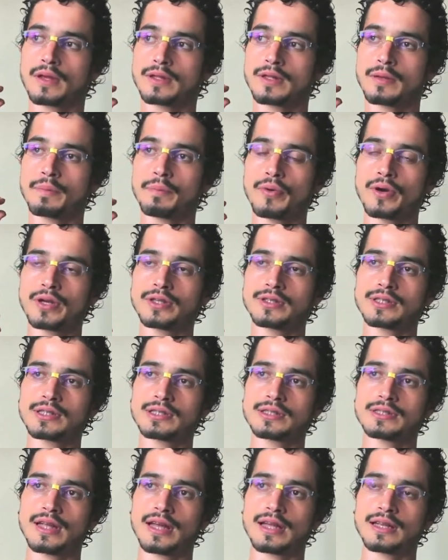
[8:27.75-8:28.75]
The point
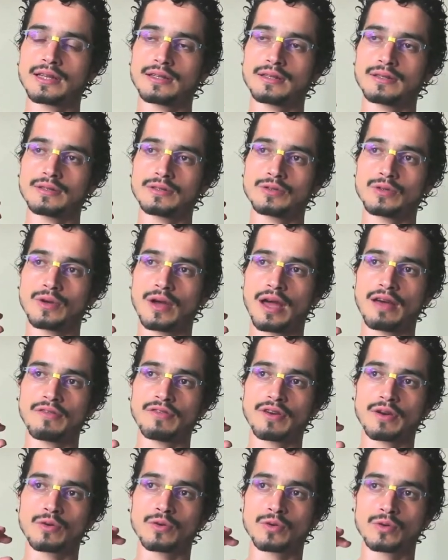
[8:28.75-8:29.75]
is that to have
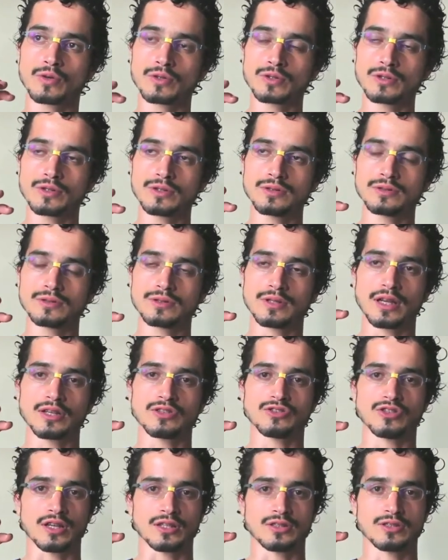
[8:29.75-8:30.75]
a good
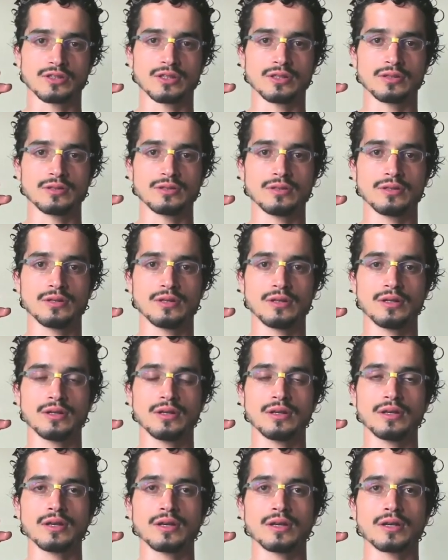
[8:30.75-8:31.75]
digestion,
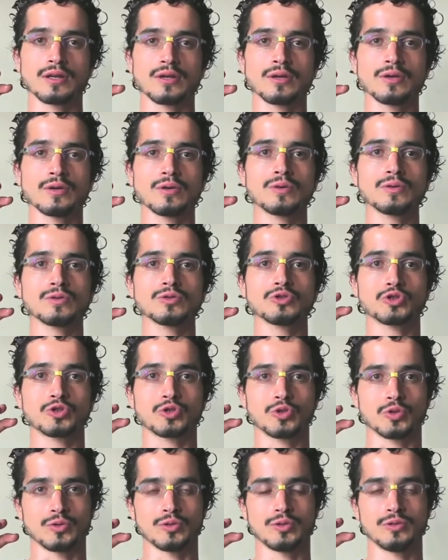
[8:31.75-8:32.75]
you
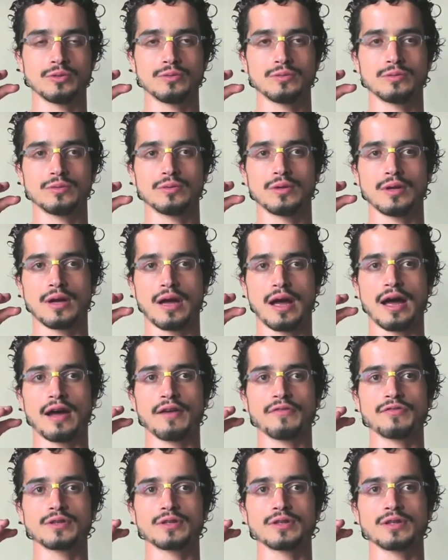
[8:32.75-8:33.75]
should,
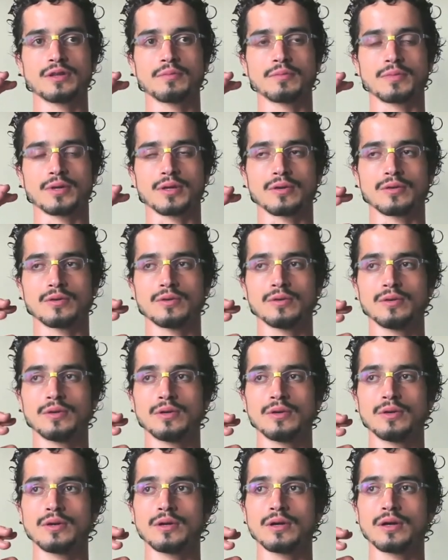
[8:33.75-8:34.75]
after the meal,
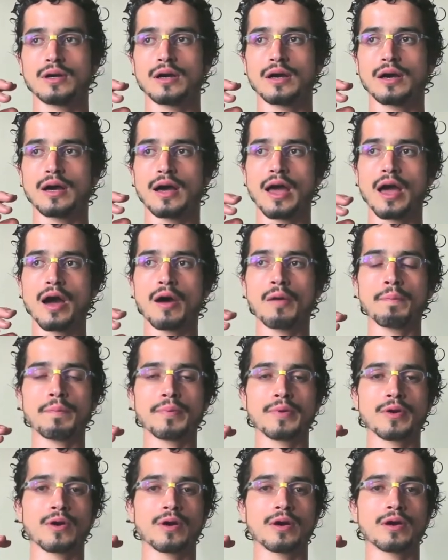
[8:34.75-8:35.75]
help
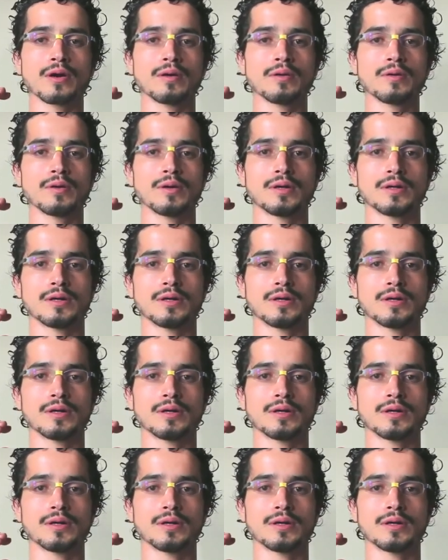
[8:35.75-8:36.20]
your